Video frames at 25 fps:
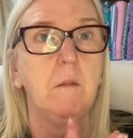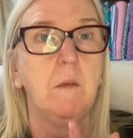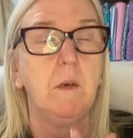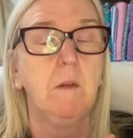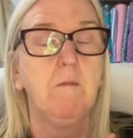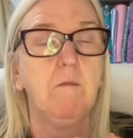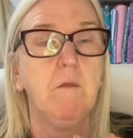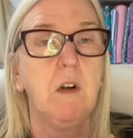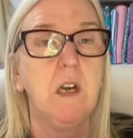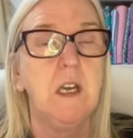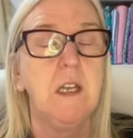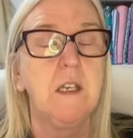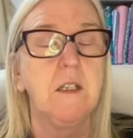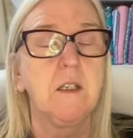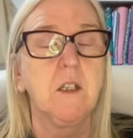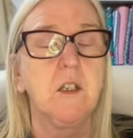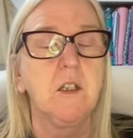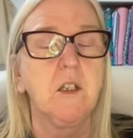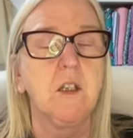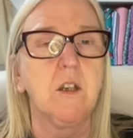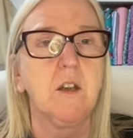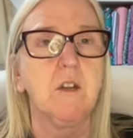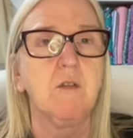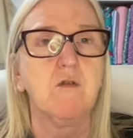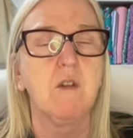related
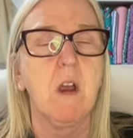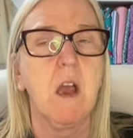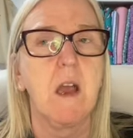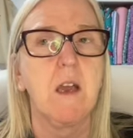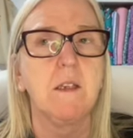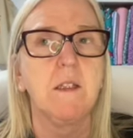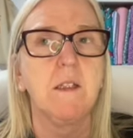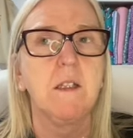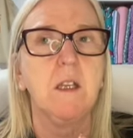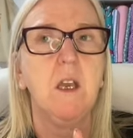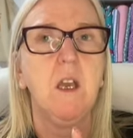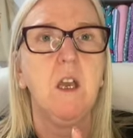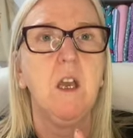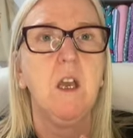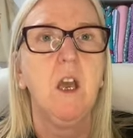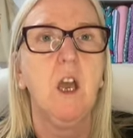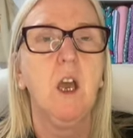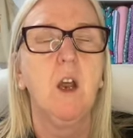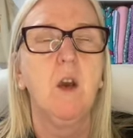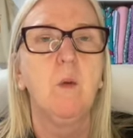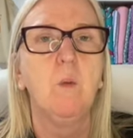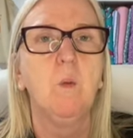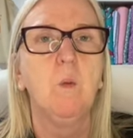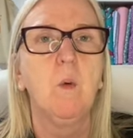to the dress, and